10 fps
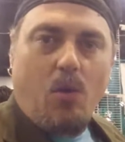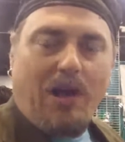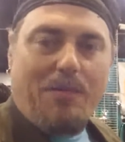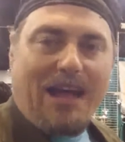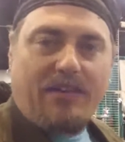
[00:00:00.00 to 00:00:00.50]

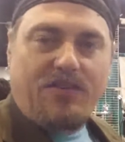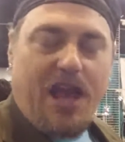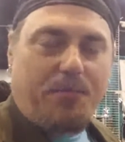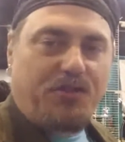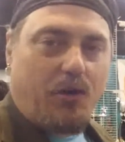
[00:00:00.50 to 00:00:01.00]
Welcome back to the
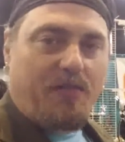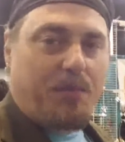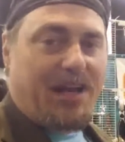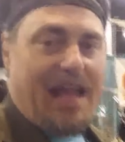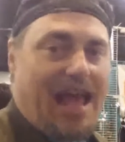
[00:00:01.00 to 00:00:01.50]
CHAMPS show,
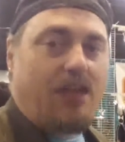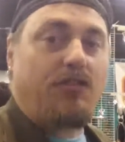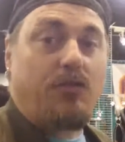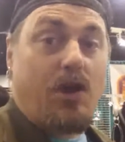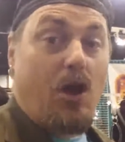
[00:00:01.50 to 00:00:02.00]
everybody.
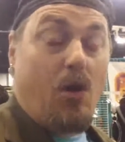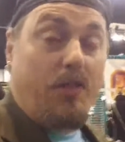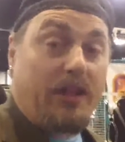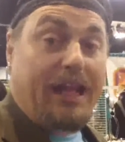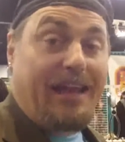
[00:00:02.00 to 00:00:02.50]
As you know,
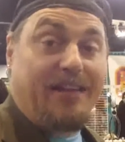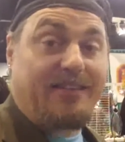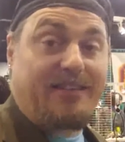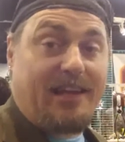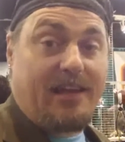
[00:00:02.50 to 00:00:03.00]
the
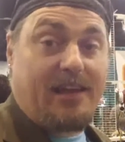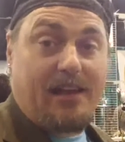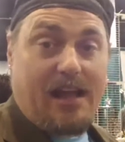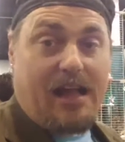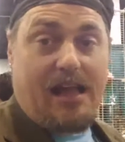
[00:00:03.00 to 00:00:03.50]
latest in
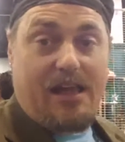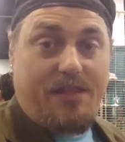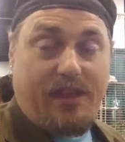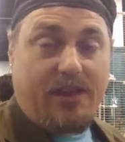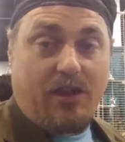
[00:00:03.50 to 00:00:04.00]

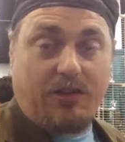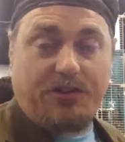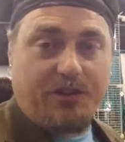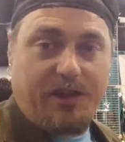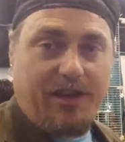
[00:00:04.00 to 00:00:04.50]
the
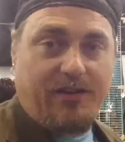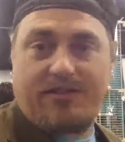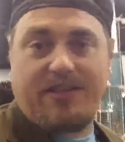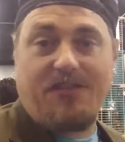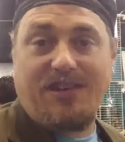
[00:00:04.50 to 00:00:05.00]
culture is
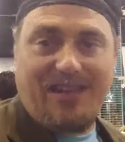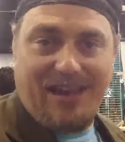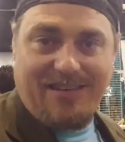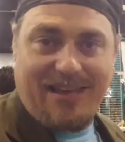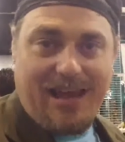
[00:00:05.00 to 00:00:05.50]

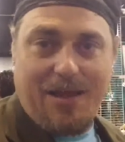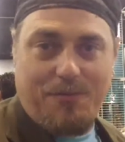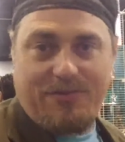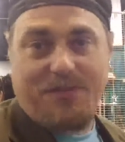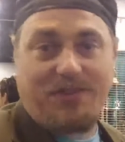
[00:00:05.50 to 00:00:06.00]
710 time.
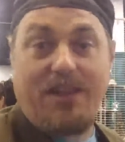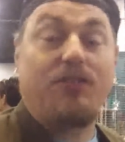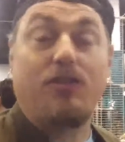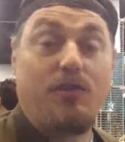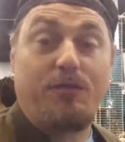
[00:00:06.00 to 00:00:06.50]
710
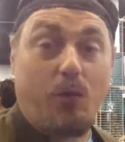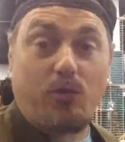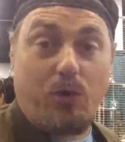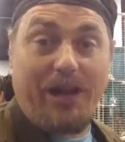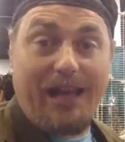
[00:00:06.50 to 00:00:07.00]
is the new
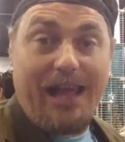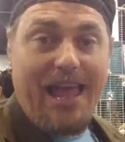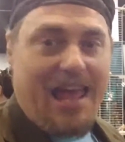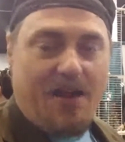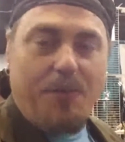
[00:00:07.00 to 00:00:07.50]
420.
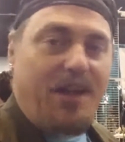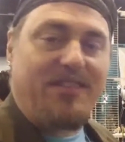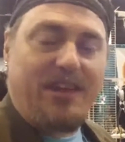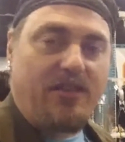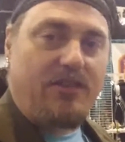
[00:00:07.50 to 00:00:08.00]

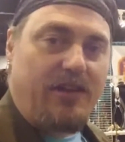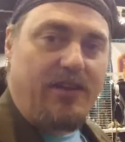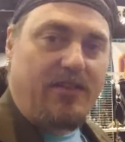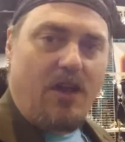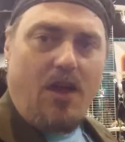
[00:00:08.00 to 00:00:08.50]
Everybody's into
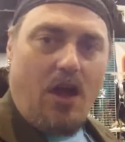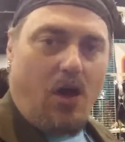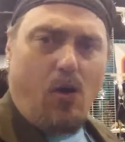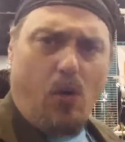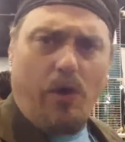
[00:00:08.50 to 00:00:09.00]
these
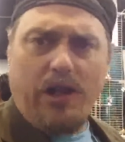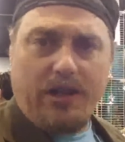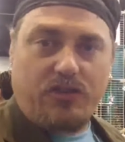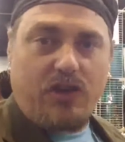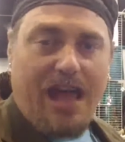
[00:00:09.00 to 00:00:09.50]

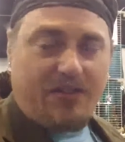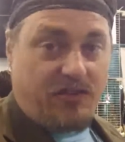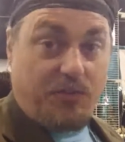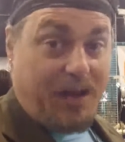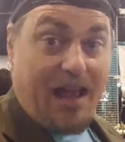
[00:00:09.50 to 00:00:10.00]
oil
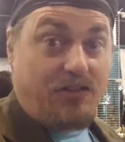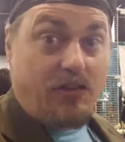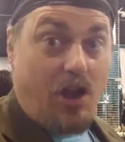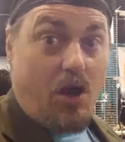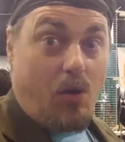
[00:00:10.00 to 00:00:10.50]
extractions. But as
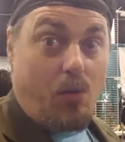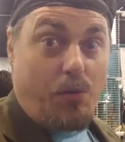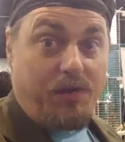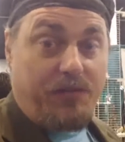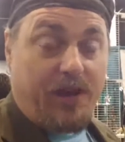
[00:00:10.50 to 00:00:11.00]
you know,
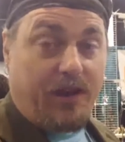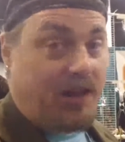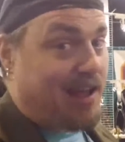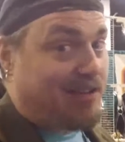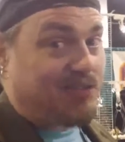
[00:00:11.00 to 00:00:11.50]
we've done
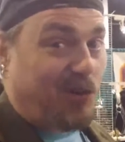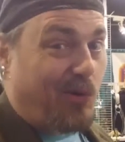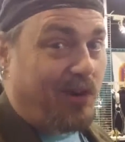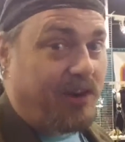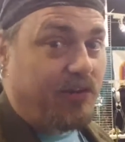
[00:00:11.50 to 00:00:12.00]
a lot of
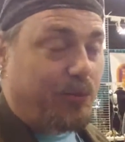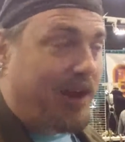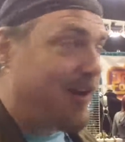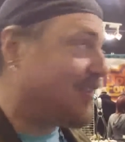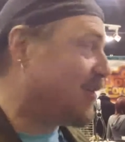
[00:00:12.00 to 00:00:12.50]
stories
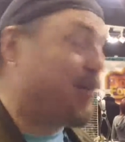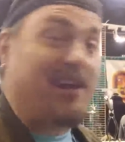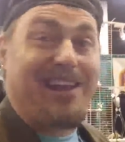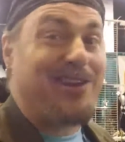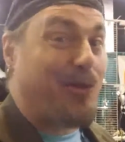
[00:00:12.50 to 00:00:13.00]
where
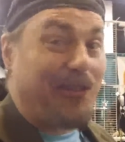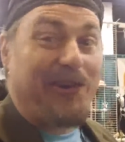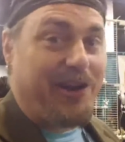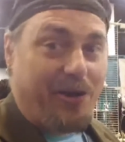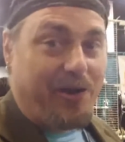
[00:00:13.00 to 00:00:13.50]
somebody doesn't know what
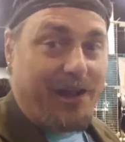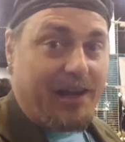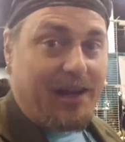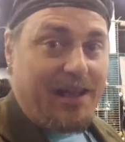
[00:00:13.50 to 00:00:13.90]
they're doing,